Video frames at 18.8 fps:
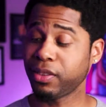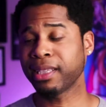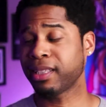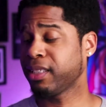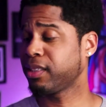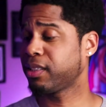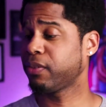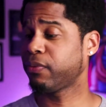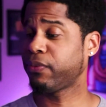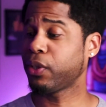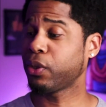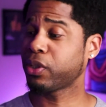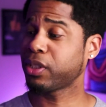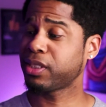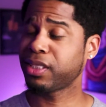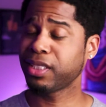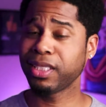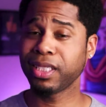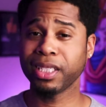I think the
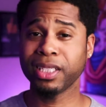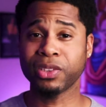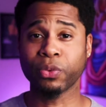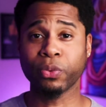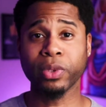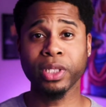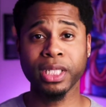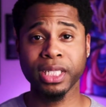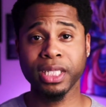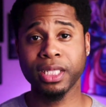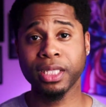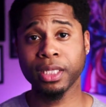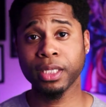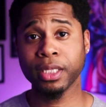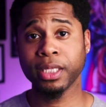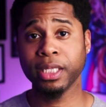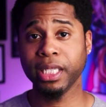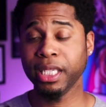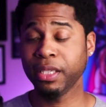focusing is really
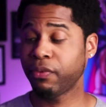good.